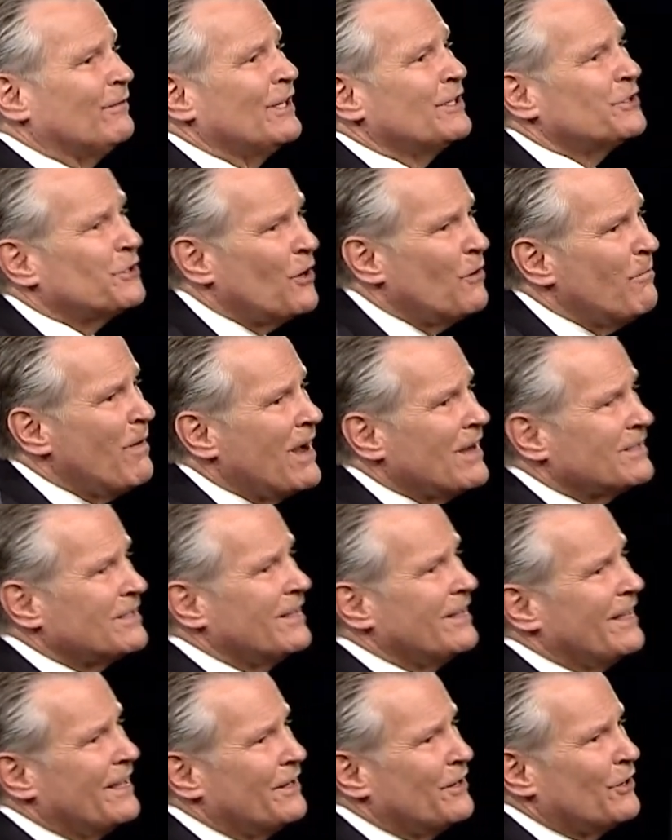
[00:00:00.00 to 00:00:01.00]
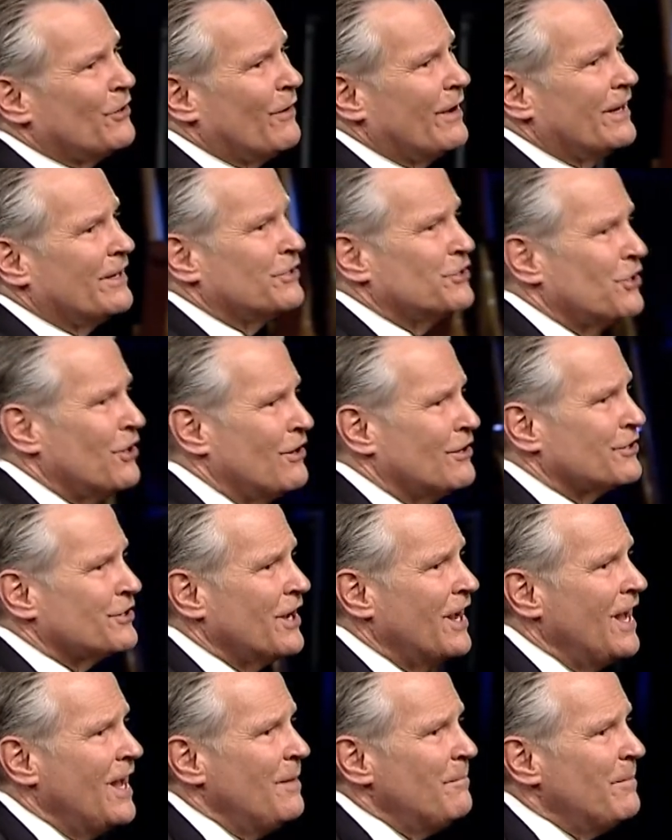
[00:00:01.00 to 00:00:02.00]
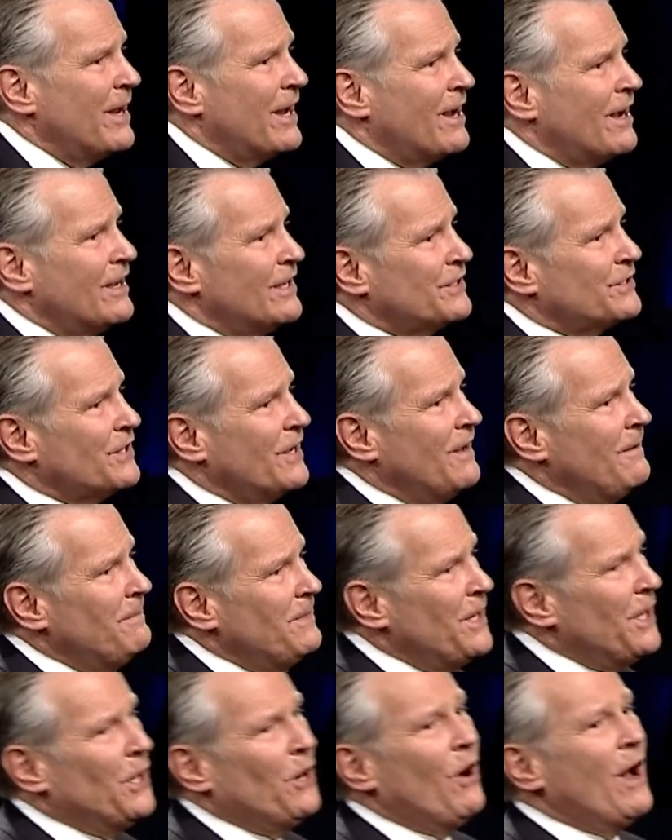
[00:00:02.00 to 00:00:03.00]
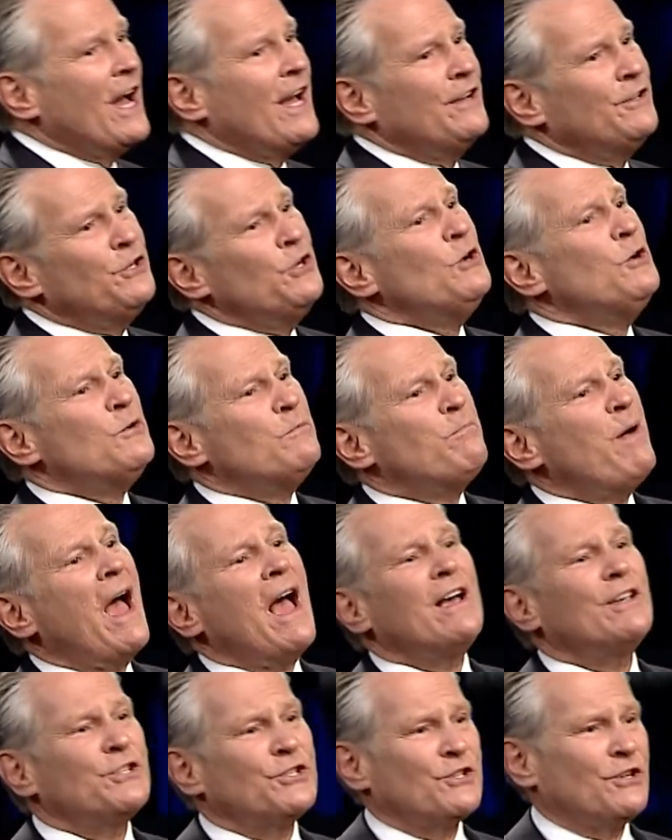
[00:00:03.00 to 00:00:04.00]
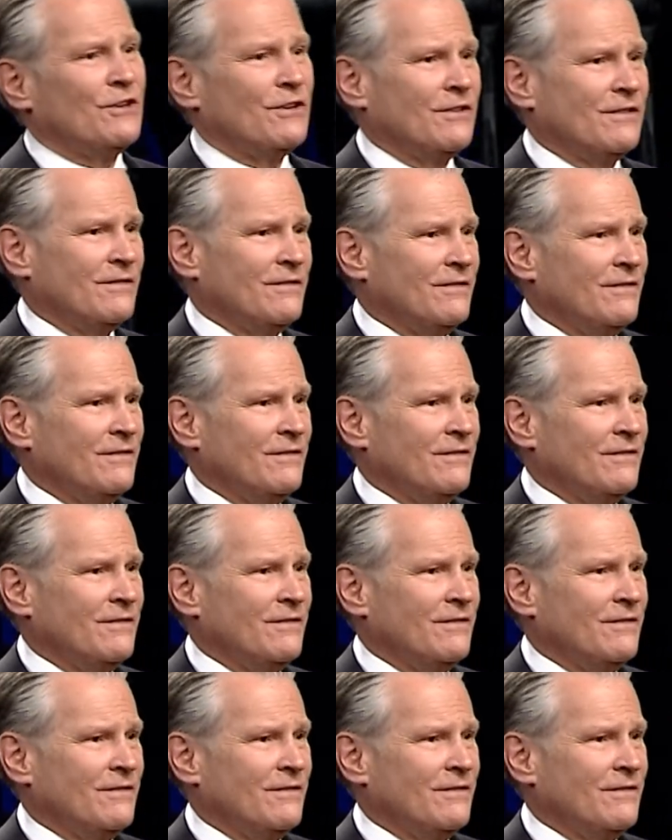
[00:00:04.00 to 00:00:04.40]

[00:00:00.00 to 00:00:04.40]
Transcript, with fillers: Let's go back to the integrated church because, you know, I do pastor